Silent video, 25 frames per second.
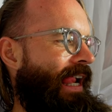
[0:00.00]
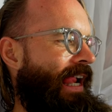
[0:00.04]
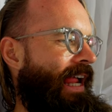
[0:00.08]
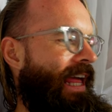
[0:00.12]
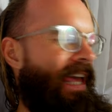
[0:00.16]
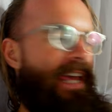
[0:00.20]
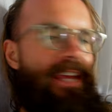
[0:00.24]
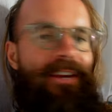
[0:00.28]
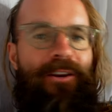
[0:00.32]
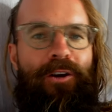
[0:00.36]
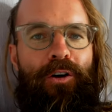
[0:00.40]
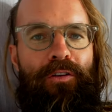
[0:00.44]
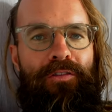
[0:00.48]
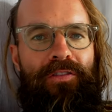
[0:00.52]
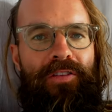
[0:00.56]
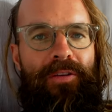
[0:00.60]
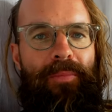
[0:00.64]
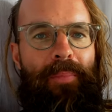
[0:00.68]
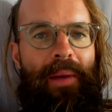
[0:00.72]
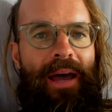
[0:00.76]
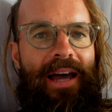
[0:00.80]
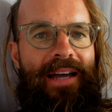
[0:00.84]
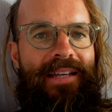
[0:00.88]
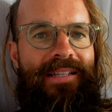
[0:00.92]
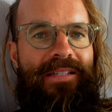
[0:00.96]
in over the
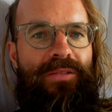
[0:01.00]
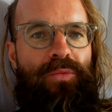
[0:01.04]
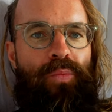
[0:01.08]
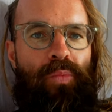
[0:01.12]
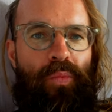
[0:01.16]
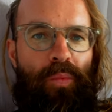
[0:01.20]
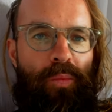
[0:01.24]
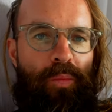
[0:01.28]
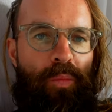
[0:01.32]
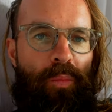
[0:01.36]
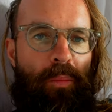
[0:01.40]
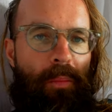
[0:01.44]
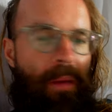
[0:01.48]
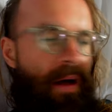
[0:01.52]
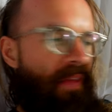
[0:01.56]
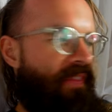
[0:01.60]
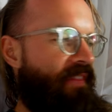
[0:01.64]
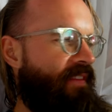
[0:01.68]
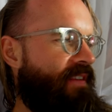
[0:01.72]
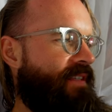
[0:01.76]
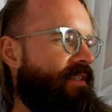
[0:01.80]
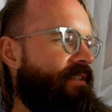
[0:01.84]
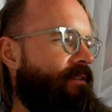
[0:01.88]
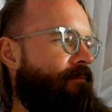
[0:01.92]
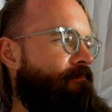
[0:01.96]
past
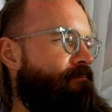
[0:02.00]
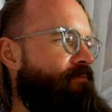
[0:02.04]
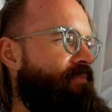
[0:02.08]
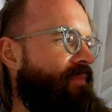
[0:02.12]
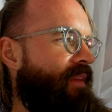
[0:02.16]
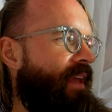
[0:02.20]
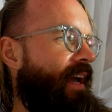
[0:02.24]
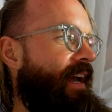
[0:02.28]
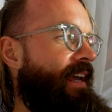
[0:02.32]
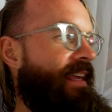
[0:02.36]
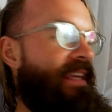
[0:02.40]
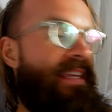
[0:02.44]
months. I